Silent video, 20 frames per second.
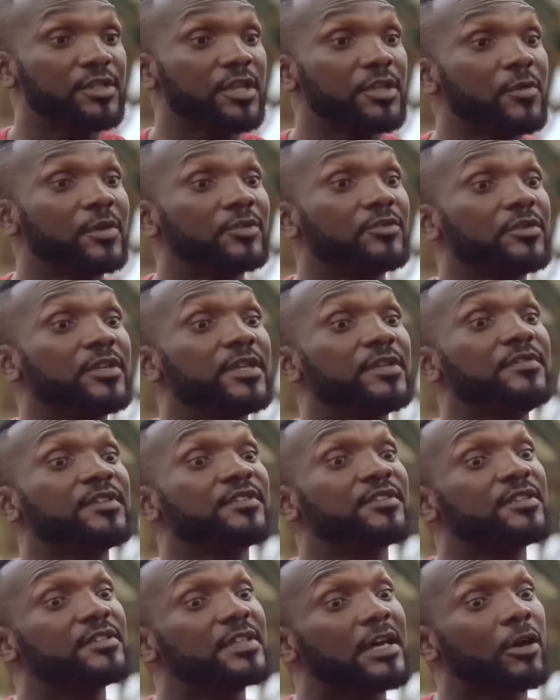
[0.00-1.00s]
Jide, you want to leave
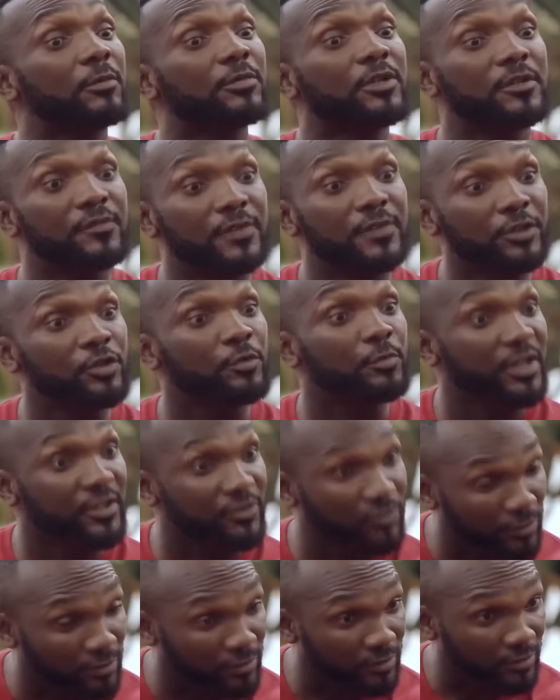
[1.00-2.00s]
the city and come to the village to
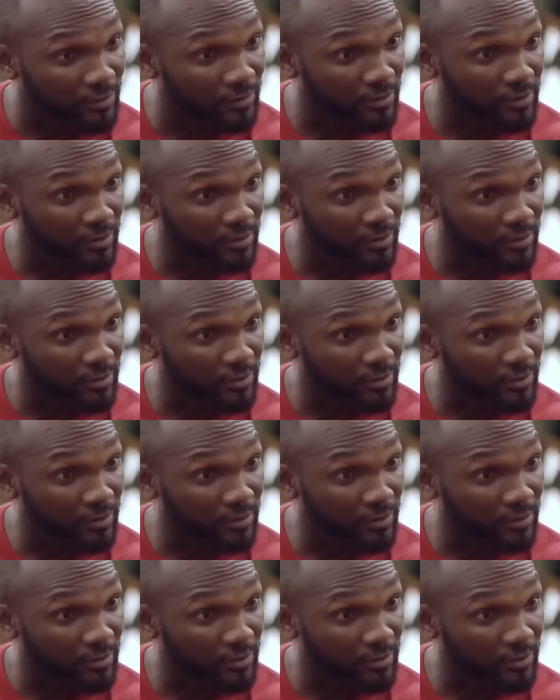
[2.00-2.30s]
break stone?